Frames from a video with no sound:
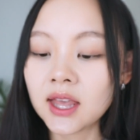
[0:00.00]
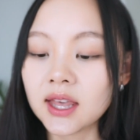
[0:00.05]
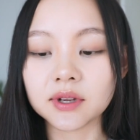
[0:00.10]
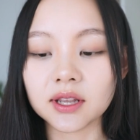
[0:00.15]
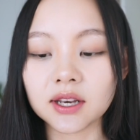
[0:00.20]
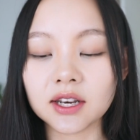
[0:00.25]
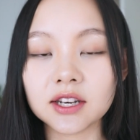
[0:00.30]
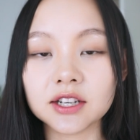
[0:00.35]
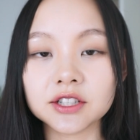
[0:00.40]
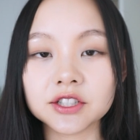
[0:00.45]

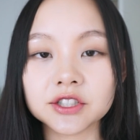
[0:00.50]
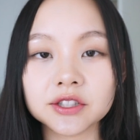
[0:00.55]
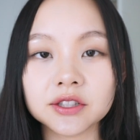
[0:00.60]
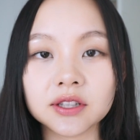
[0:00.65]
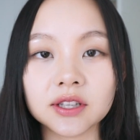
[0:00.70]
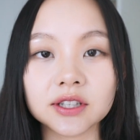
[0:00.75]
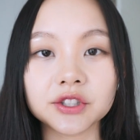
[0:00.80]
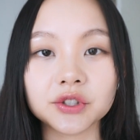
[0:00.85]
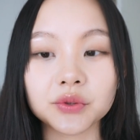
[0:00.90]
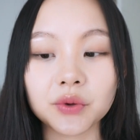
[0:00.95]
In addition,
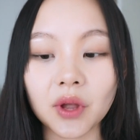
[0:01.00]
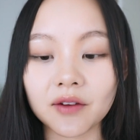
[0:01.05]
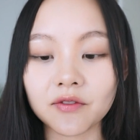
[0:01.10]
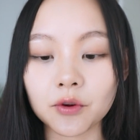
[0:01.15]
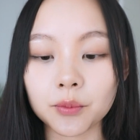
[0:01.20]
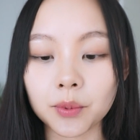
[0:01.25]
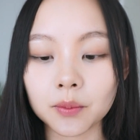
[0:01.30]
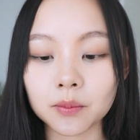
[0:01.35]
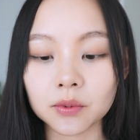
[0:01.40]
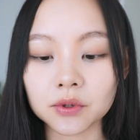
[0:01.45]
they do have a
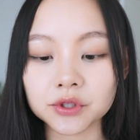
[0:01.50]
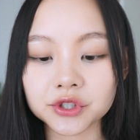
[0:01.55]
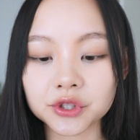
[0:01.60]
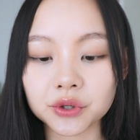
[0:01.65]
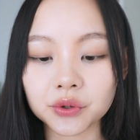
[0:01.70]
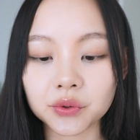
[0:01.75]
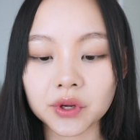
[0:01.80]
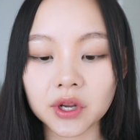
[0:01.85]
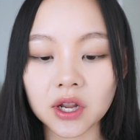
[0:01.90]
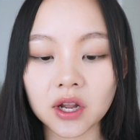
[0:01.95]
promotion
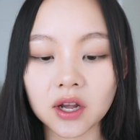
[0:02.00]
going